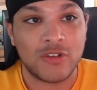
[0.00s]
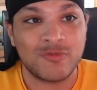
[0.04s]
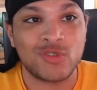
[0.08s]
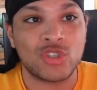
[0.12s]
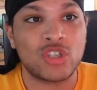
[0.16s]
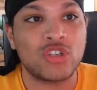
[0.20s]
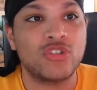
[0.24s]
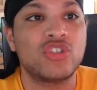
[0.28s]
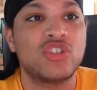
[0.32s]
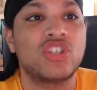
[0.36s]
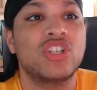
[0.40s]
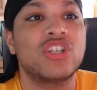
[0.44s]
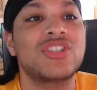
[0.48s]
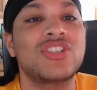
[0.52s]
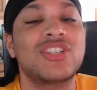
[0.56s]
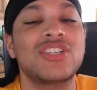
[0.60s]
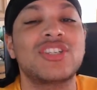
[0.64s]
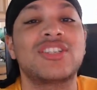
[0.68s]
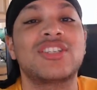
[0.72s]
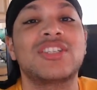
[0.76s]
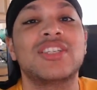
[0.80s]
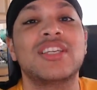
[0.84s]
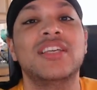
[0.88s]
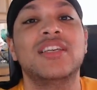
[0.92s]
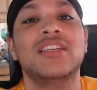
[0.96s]
So just to
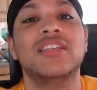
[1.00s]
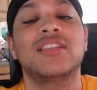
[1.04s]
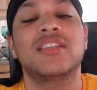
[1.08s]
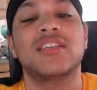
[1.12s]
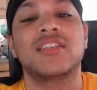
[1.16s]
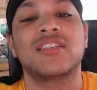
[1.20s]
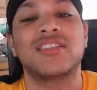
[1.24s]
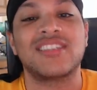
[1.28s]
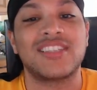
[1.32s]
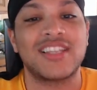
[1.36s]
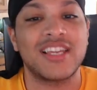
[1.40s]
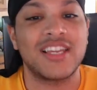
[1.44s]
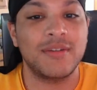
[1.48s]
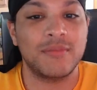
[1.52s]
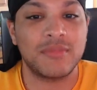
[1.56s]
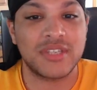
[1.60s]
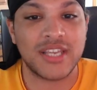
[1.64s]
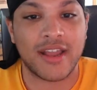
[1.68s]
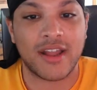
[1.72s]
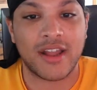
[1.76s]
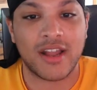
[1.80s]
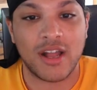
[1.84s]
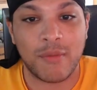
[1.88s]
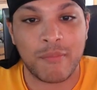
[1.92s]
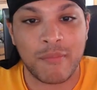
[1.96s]
see the Steam
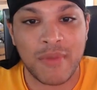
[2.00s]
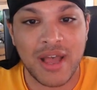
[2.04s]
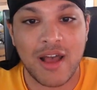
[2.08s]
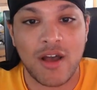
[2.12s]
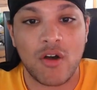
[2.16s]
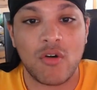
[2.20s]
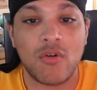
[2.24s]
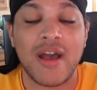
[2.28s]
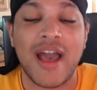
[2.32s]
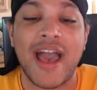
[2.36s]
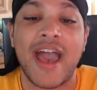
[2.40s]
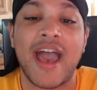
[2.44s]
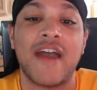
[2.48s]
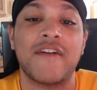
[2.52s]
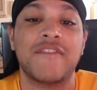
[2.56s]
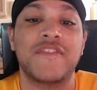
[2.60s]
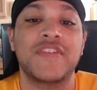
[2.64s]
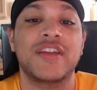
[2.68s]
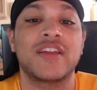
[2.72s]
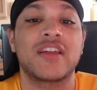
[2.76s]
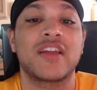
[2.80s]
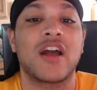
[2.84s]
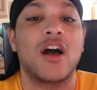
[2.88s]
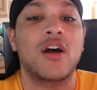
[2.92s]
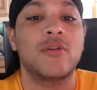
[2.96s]
Deck come out,
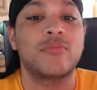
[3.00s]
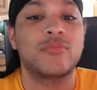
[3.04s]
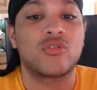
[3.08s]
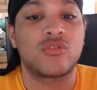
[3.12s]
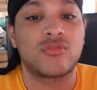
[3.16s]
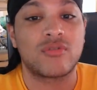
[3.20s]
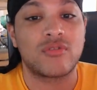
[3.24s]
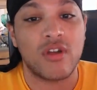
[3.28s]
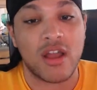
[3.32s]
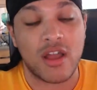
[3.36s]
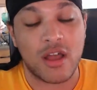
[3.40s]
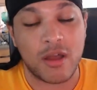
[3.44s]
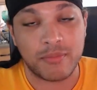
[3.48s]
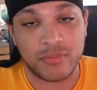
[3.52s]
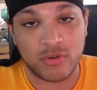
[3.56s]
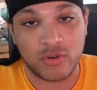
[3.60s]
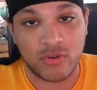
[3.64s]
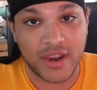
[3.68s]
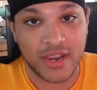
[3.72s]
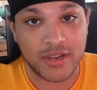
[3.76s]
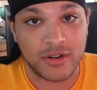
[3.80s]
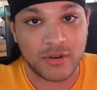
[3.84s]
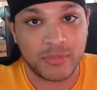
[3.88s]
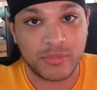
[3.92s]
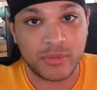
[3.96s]
having
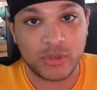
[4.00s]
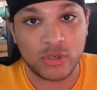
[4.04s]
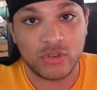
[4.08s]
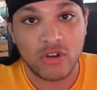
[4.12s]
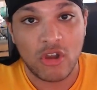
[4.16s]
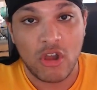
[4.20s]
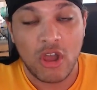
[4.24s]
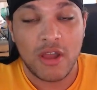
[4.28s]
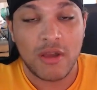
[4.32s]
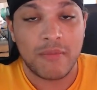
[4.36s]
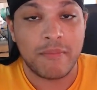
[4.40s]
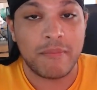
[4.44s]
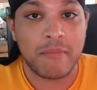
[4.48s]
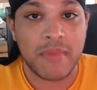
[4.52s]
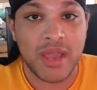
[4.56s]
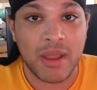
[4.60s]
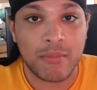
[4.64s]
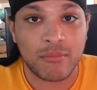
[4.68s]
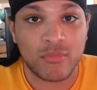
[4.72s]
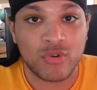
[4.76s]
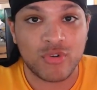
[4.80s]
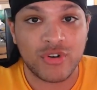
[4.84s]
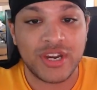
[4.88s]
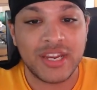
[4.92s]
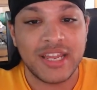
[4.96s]
upgradable
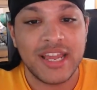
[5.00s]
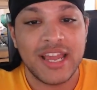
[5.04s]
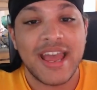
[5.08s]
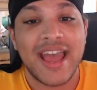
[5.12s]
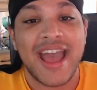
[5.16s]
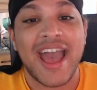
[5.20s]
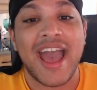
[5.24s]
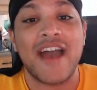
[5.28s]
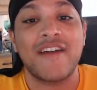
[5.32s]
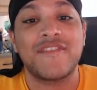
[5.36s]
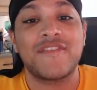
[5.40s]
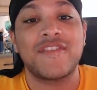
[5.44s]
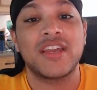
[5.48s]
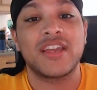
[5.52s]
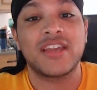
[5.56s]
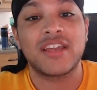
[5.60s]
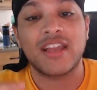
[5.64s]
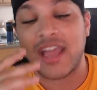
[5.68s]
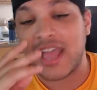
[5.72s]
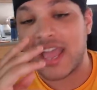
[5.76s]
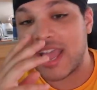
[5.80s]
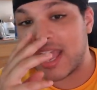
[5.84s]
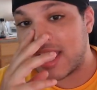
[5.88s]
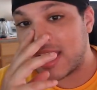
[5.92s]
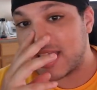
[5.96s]
memory,
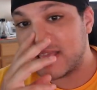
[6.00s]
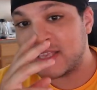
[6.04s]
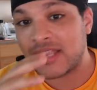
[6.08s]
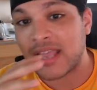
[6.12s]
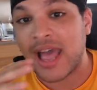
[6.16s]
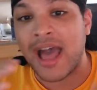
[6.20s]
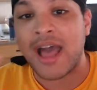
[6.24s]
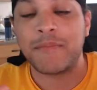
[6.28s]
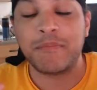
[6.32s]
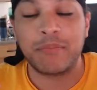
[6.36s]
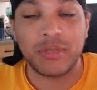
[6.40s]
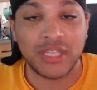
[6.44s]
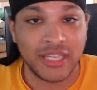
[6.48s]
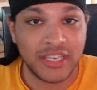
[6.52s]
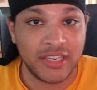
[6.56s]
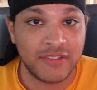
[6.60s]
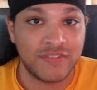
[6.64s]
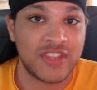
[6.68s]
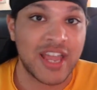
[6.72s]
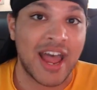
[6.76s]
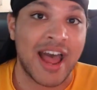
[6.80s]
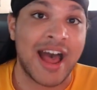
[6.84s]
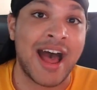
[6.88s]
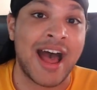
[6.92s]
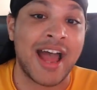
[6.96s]
having I
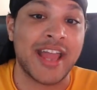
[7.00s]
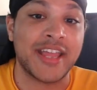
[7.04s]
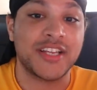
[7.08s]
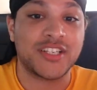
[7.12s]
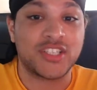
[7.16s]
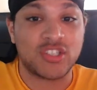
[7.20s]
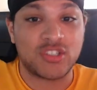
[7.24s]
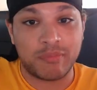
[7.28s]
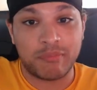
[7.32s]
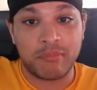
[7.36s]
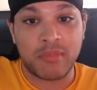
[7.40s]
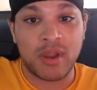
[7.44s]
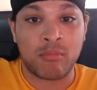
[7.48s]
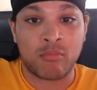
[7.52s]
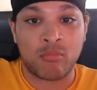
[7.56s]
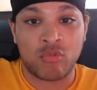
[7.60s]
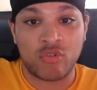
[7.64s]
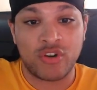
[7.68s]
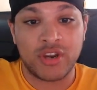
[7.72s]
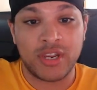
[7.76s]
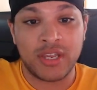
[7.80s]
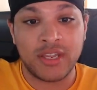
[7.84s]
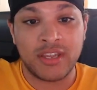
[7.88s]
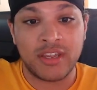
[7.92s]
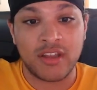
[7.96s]
believe the highest
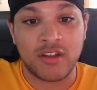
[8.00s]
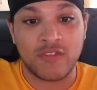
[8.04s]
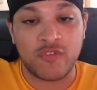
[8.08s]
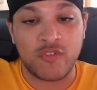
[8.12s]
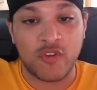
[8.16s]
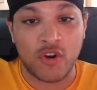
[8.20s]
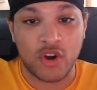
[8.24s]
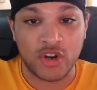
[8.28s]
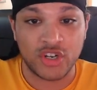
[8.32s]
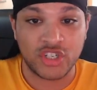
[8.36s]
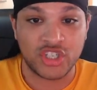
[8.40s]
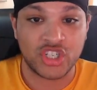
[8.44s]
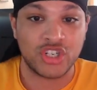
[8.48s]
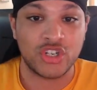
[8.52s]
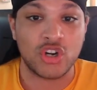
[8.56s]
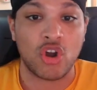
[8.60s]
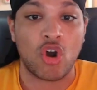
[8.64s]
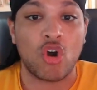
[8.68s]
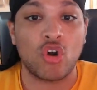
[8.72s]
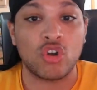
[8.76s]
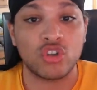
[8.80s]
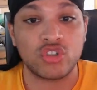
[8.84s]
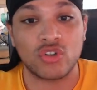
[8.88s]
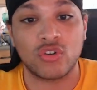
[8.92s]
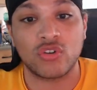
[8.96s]
memory version
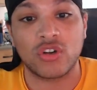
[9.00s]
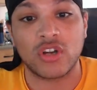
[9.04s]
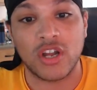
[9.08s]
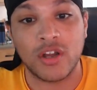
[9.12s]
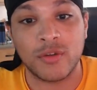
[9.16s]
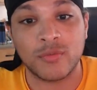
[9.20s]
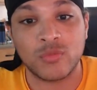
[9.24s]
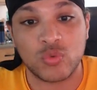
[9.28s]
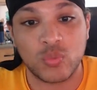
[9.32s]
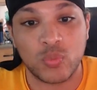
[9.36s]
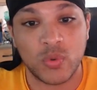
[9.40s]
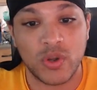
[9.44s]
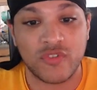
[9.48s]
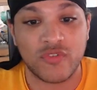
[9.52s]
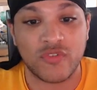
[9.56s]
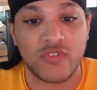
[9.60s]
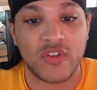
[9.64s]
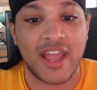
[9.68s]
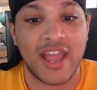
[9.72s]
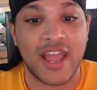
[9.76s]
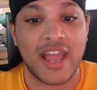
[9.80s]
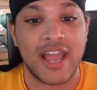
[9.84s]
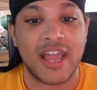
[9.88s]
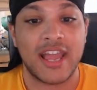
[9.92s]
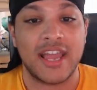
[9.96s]
also comes with
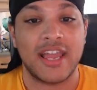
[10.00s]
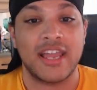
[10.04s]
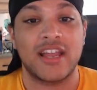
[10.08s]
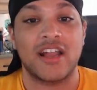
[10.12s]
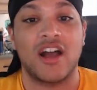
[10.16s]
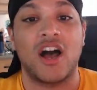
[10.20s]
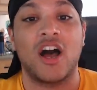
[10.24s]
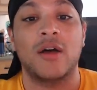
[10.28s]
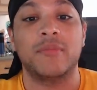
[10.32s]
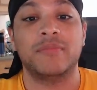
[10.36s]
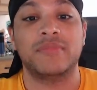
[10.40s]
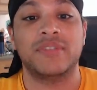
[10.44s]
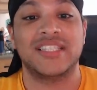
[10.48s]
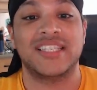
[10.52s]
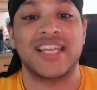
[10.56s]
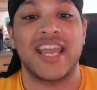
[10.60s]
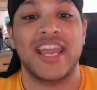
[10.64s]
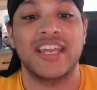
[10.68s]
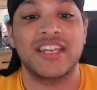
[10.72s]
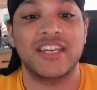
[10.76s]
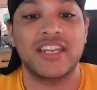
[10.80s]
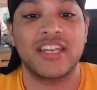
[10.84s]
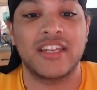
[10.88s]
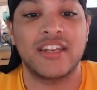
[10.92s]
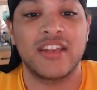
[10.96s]
a
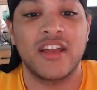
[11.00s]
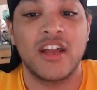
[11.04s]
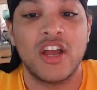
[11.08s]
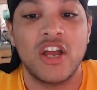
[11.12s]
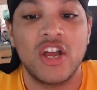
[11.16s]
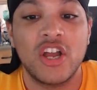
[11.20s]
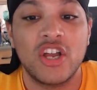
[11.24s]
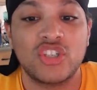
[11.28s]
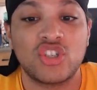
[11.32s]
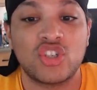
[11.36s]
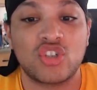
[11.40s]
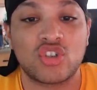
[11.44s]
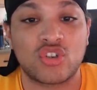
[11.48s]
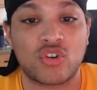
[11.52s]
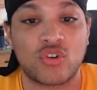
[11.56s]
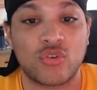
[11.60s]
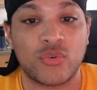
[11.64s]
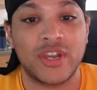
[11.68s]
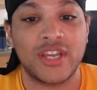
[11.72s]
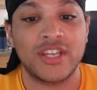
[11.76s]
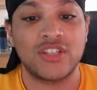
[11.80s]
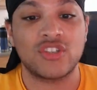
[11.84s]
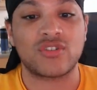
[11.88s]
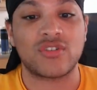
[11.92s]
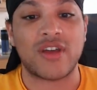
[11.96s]
updated
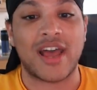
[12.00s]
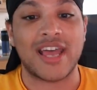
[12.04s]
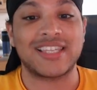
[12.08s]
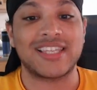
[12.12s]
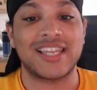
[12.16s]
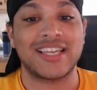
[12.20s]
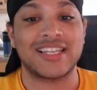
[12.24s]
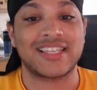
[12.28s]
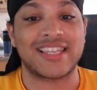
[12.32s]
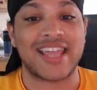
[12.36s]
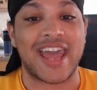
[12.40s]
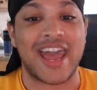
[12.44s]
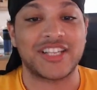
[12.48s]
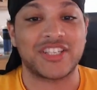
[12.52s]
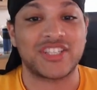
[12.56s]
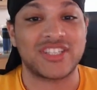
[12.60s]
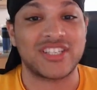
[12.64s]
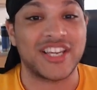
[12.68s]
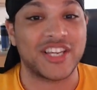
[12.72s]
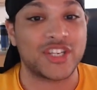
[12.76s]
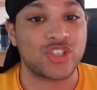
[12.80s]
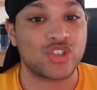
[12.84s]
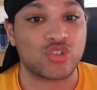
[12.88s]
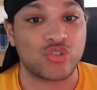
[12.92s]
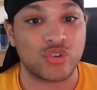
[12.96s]
screen, so I think that's
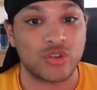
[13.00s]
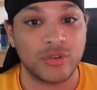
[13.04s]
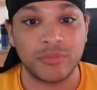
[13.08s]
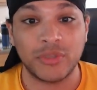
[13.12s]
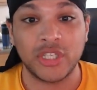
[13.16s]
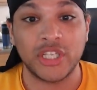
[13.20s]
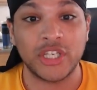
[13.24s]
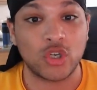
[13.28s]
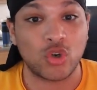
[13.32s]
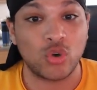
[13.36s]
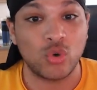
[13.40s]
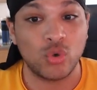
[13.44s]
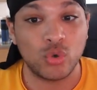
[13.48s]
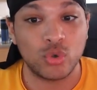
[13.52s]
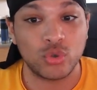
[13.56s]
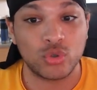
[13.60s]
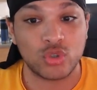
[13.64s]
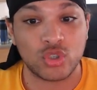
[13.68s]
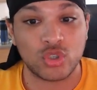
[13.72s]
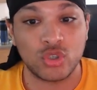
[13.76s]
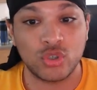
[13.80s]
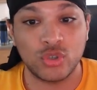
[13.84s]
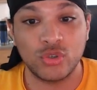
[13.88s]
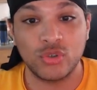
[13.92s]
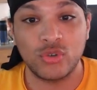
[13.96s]
extremely cool
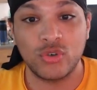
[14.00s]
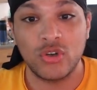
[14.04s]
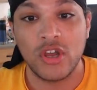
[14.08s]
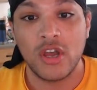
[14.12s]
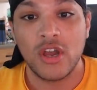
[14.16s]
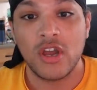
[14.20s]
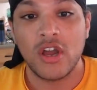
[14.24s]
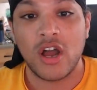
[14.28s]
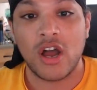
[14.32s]
too.